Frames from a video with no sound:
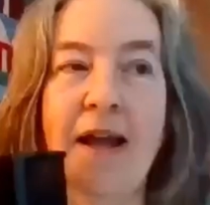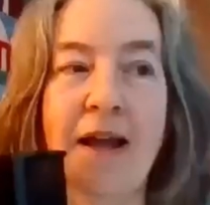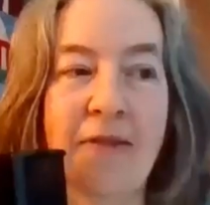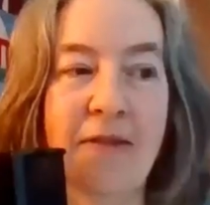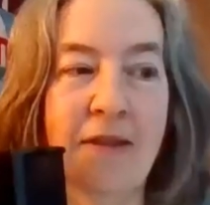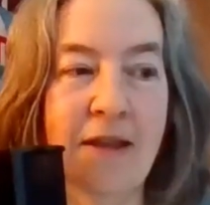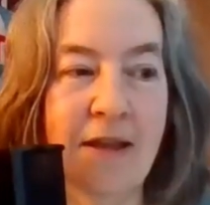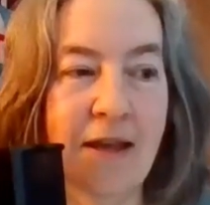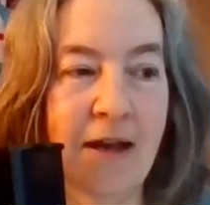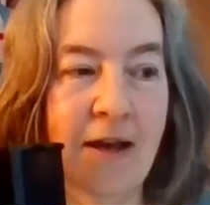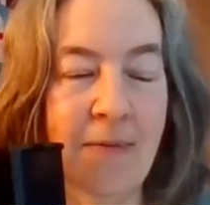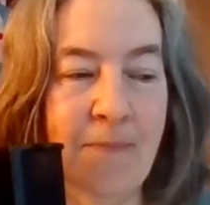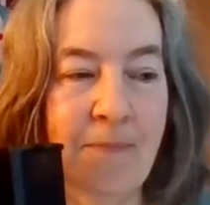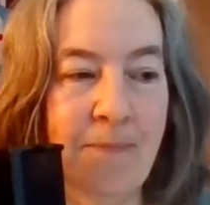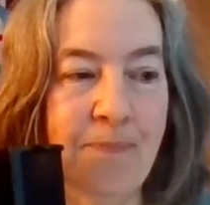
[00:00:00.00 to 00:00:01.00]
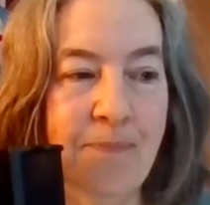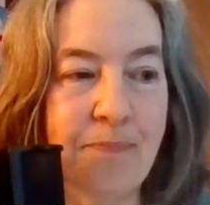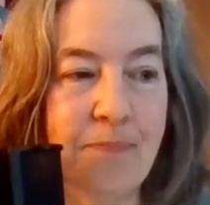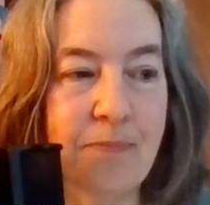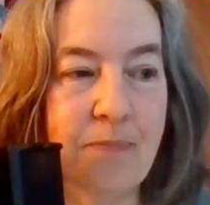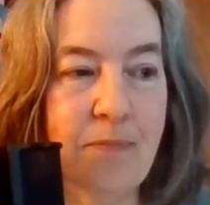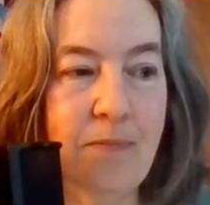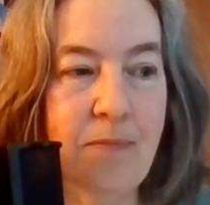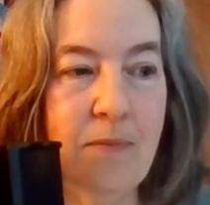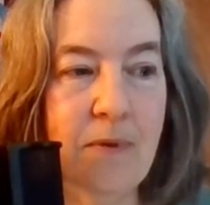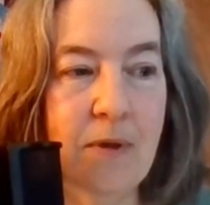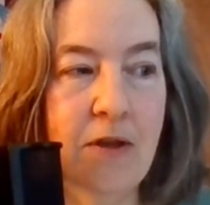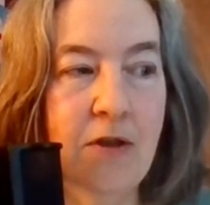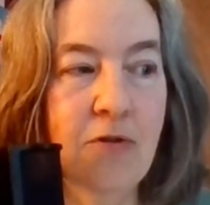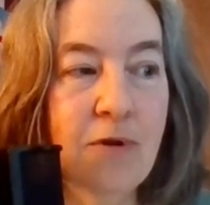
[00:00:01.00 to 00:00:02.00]
and the
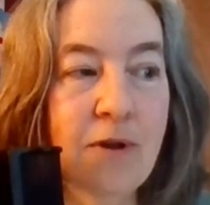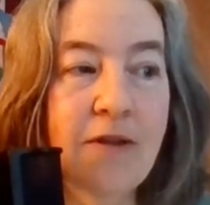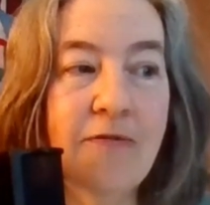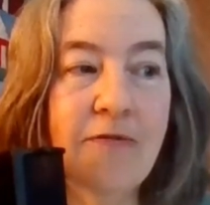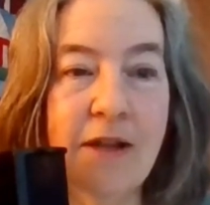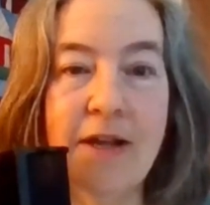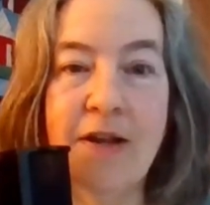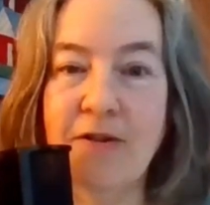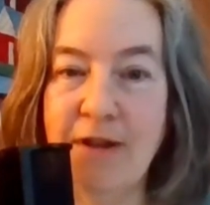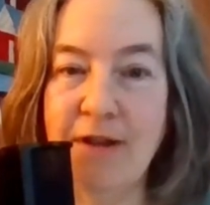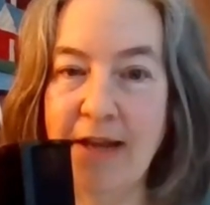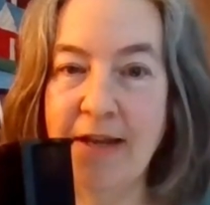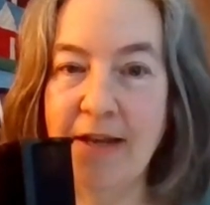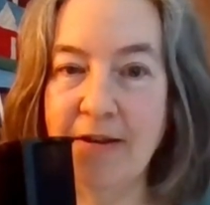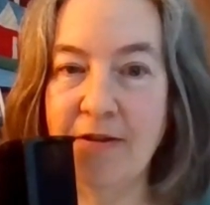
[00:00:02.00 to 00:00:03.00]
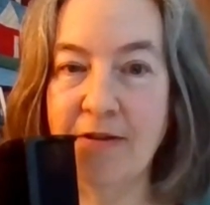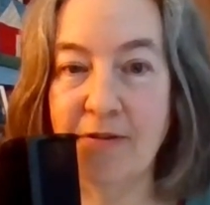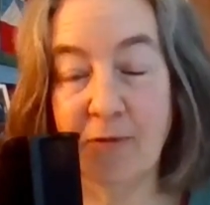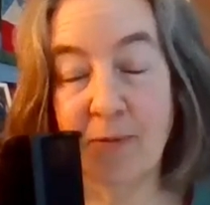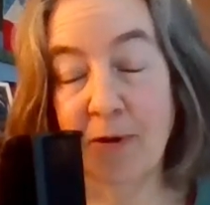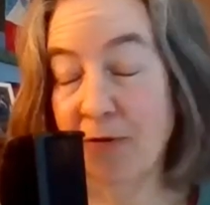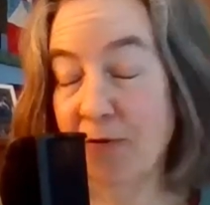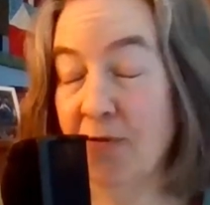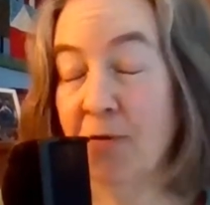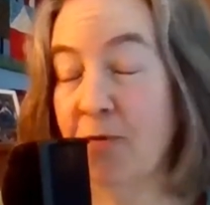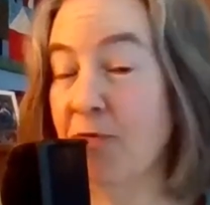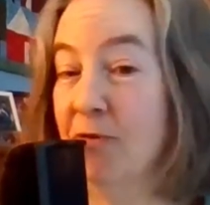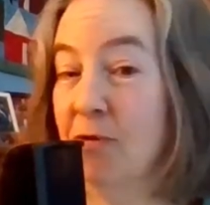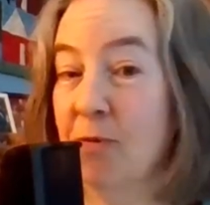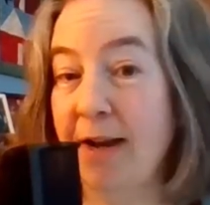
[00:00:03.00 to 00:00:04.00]
you really feel like you're taking it to this experience
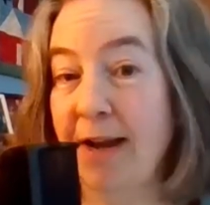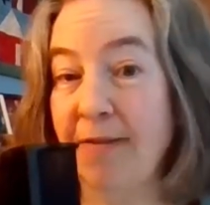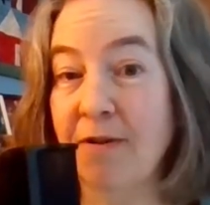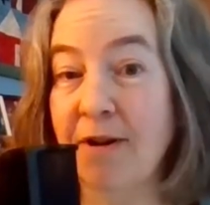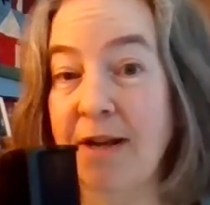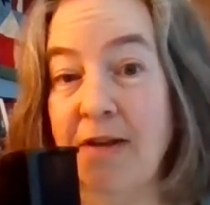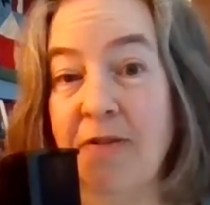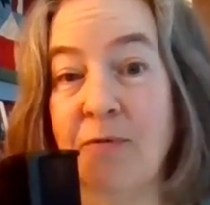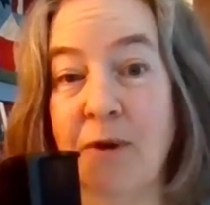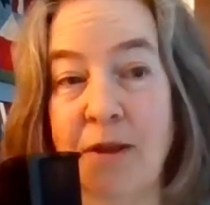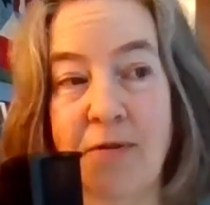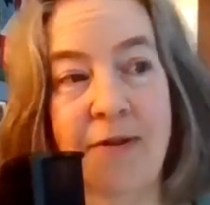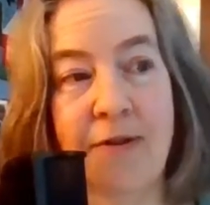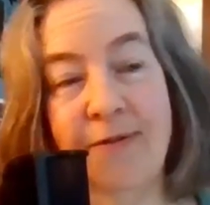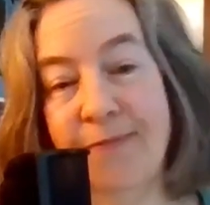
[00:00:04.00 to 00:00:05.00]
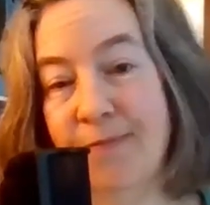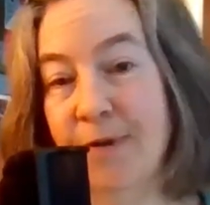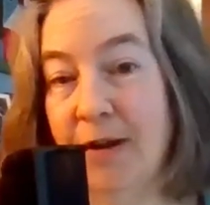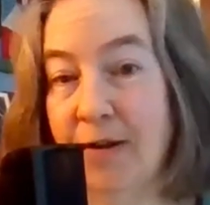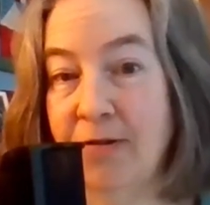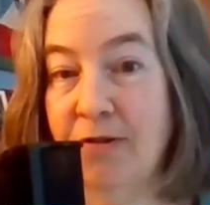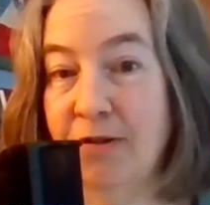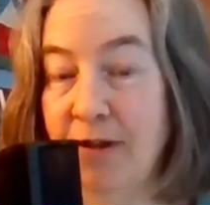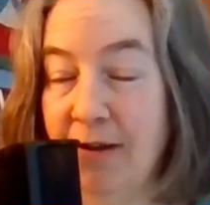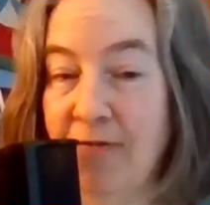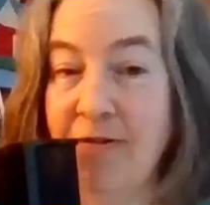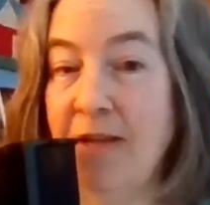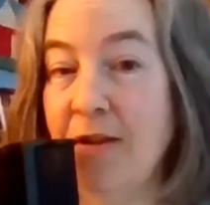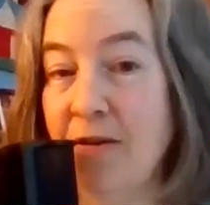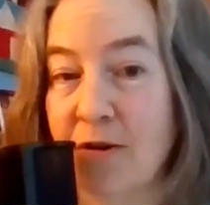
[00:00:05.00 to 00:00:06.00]
for whatever it is, whether it's a
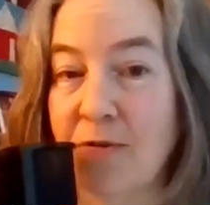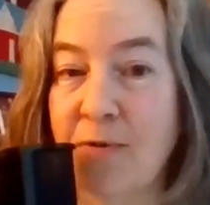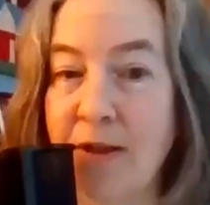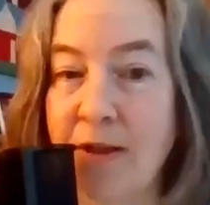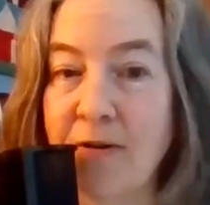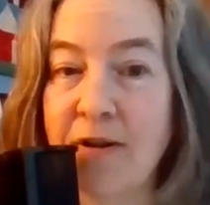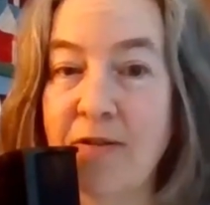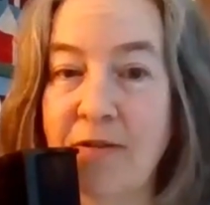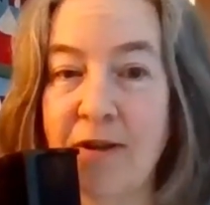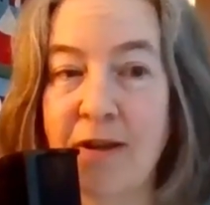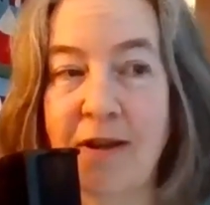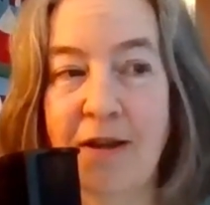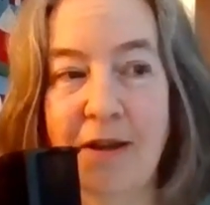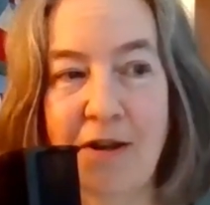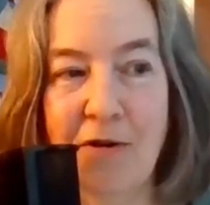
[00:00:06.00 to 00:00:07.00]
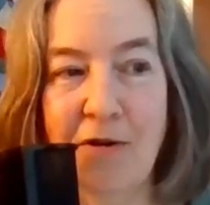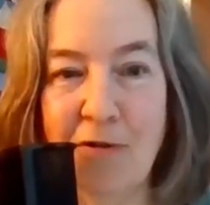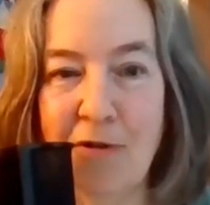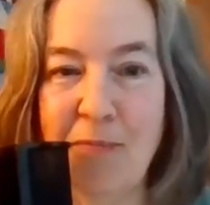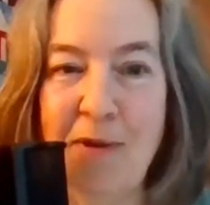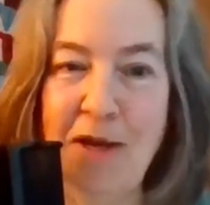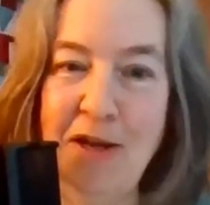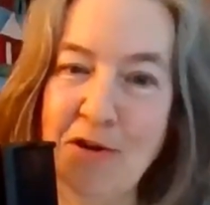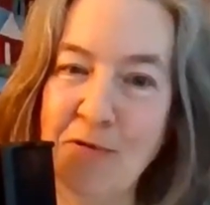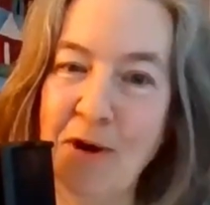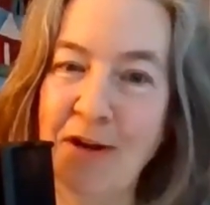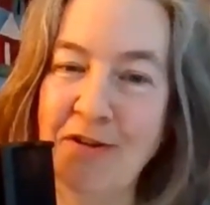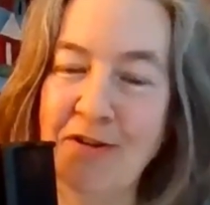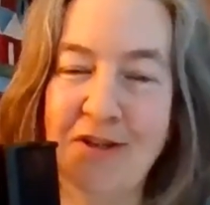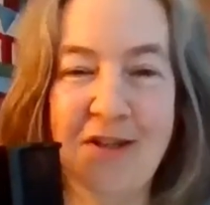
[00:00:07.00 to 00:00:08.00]
toughie or whether it's, the Pina
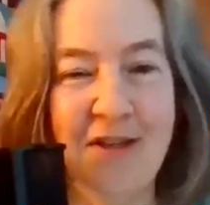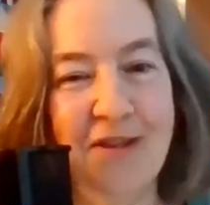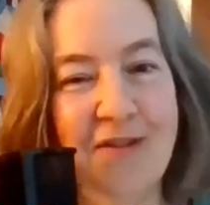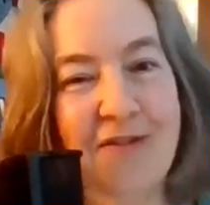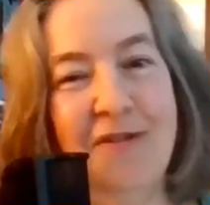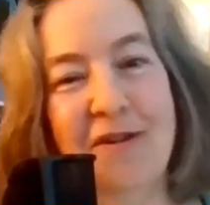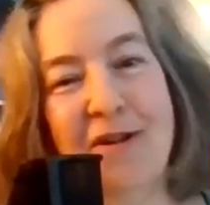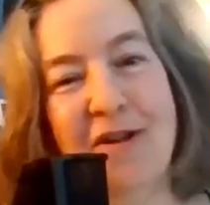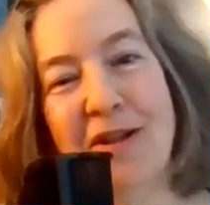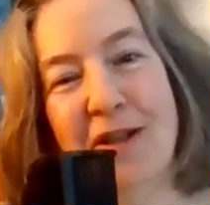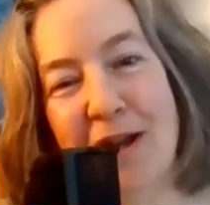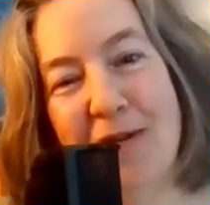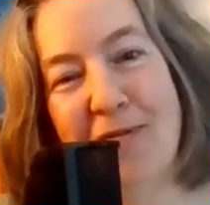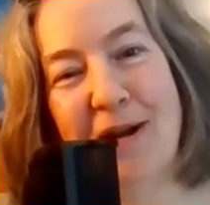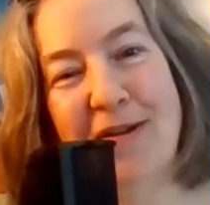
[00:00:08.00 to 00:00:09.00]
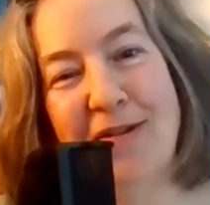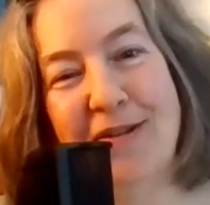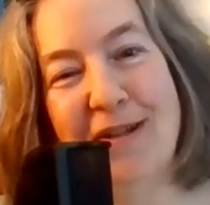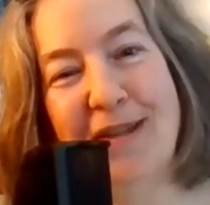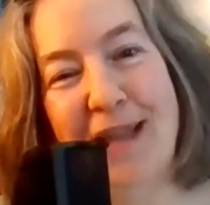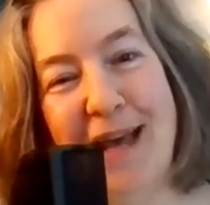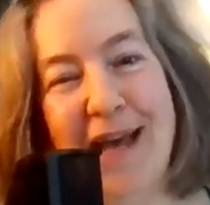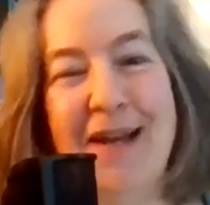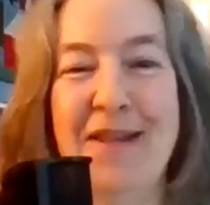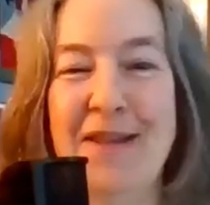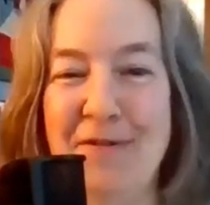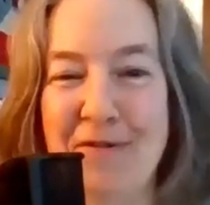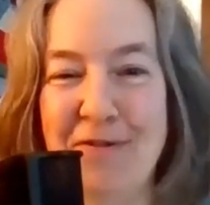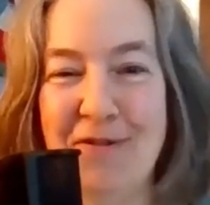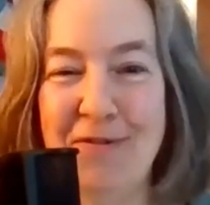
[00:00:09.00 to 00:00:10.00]
watch did this and the Colada watch did that, and
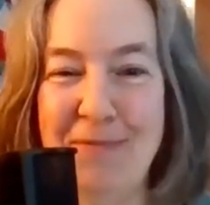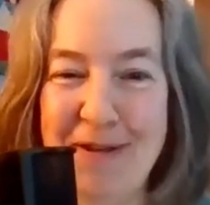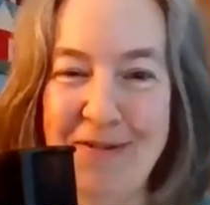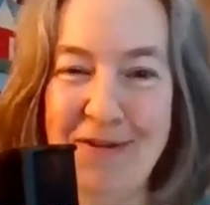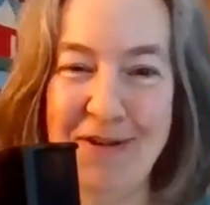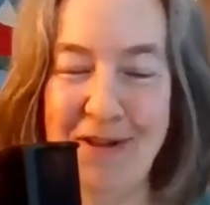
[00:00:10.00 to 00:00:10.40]
there was amazing